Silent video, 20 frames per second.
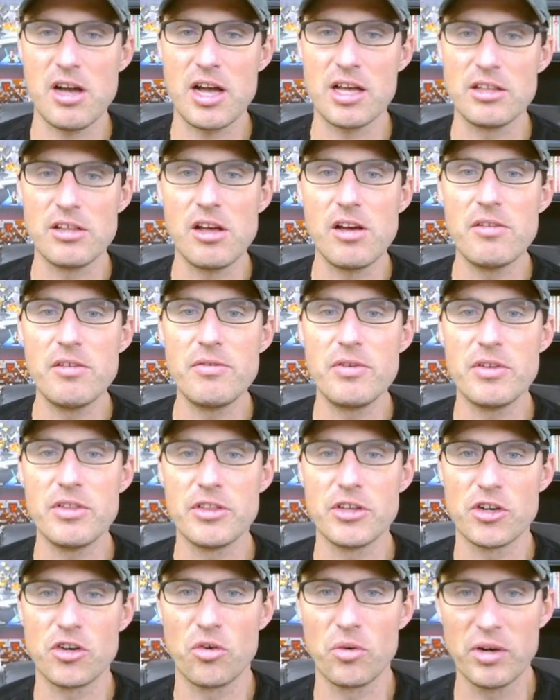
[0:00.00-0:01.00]
I love
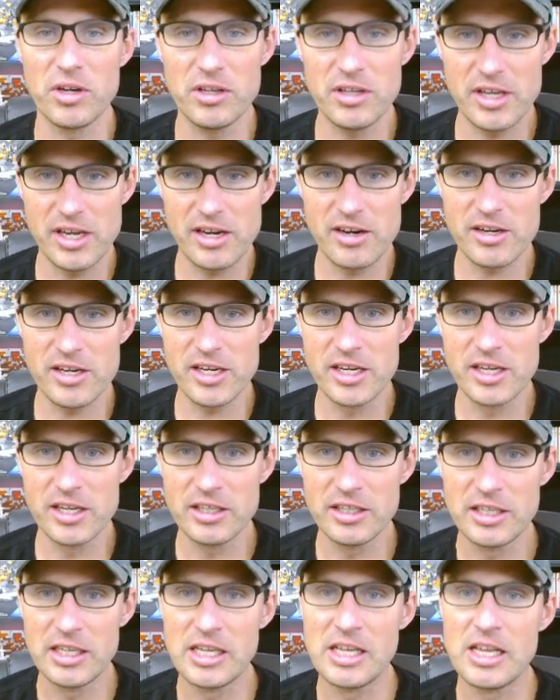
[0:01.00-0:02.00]
the grill
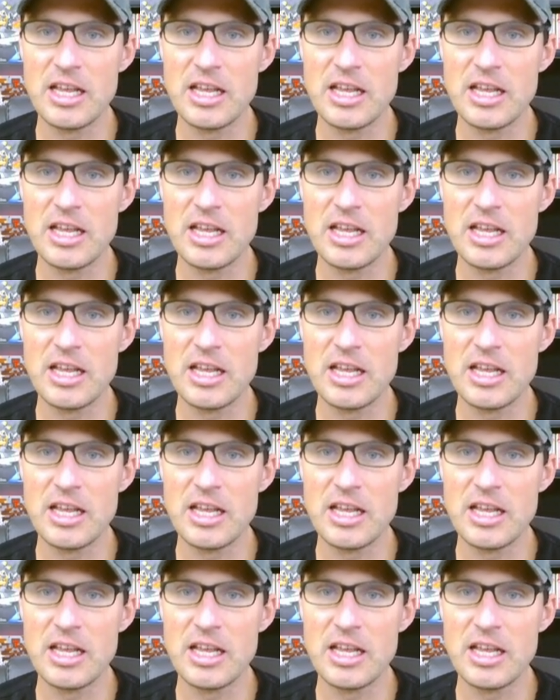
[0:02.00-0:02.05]
area